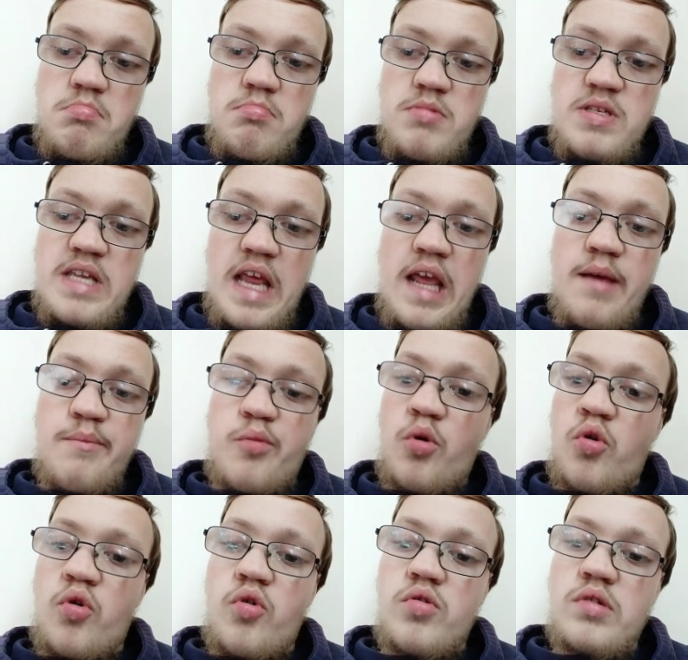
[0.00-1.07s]
staying
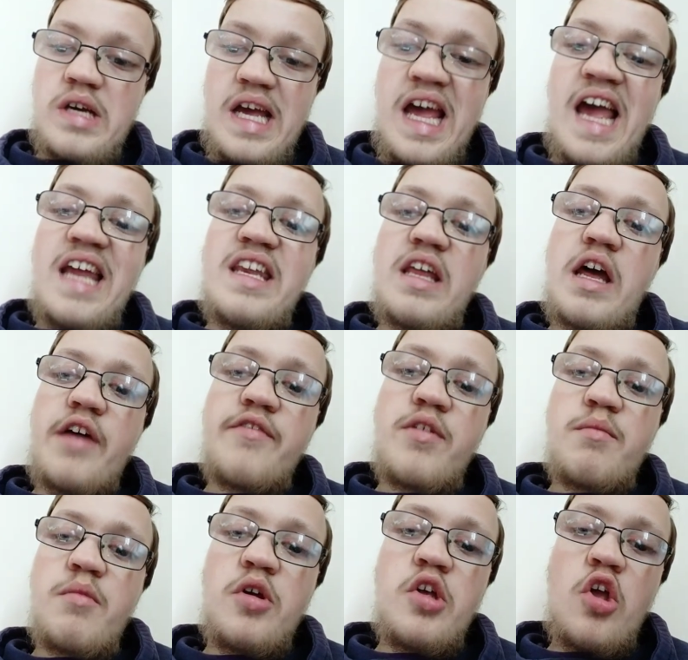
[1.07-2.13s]
poor and
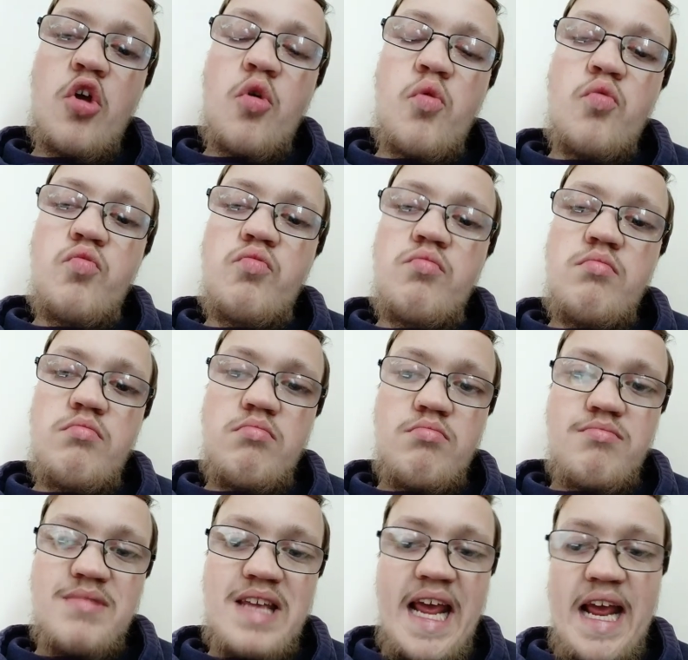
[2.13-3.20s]
having my own
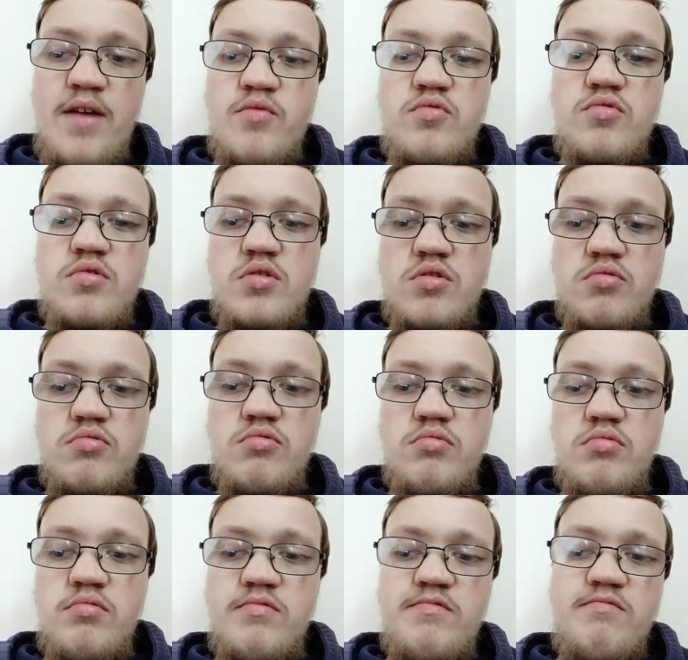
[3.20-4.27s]

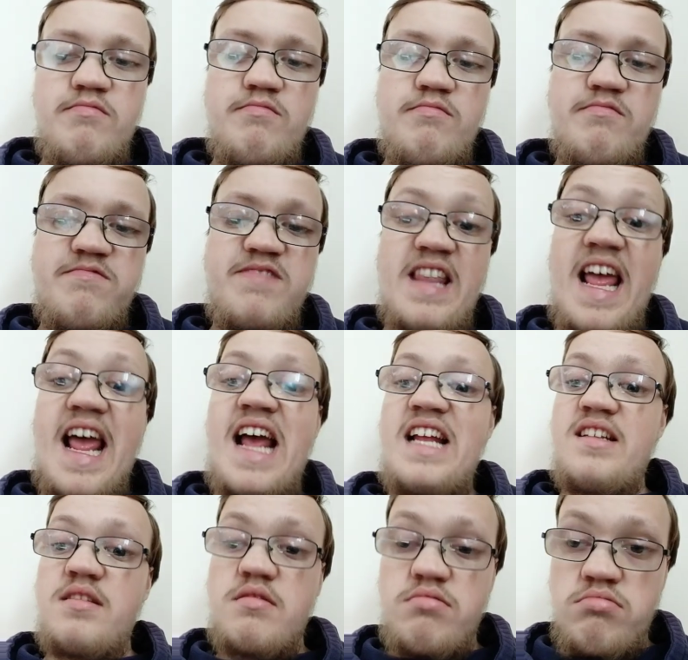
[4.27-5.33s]
council
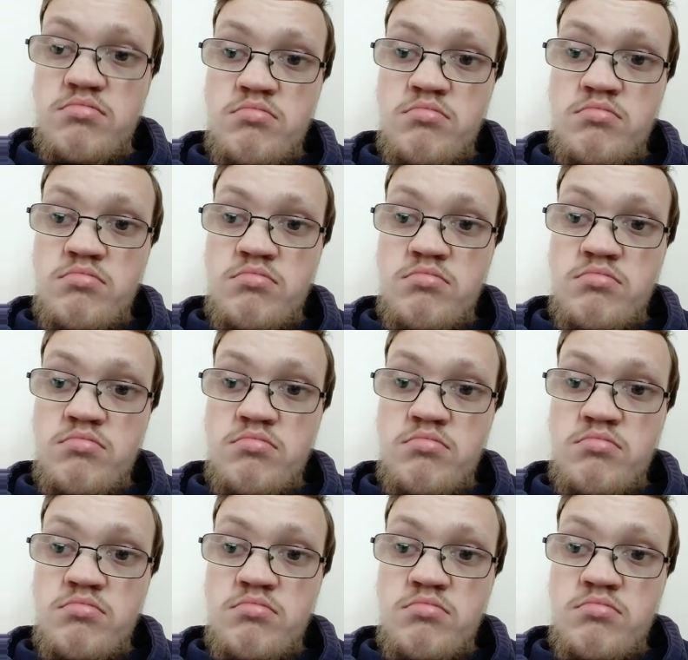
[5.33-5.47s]
flat.